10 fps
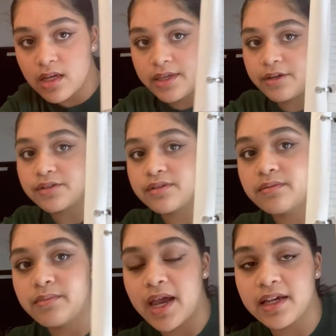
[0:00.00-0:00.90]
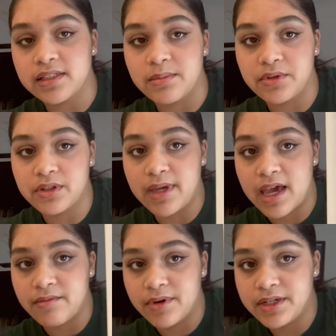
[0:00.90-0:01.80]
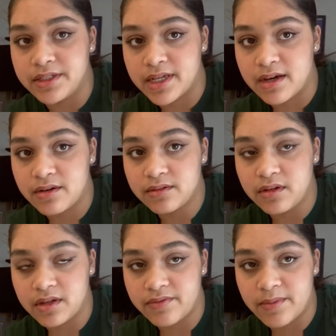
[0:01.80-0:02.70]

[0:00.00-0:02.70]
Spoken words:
Here's my example that we had written down. I'll give a